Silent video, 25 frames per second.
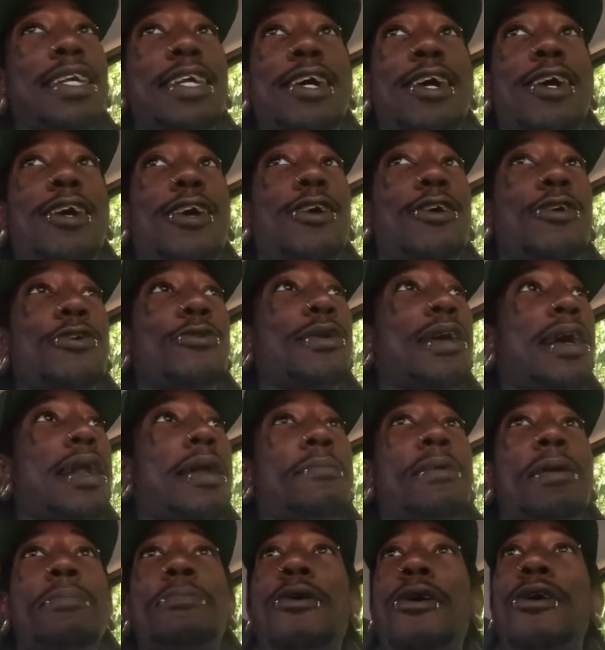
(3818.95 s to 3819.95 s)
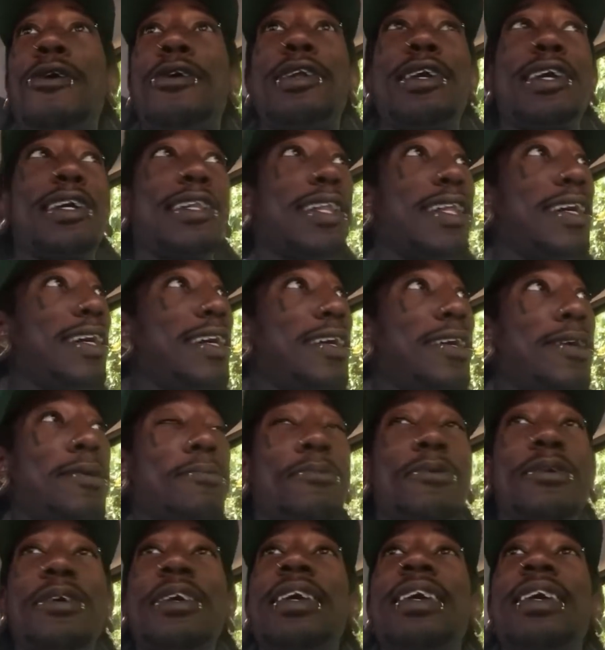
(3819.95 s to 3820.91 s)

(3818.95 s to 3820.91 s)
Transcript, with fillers: y'all, you got to be part of the club.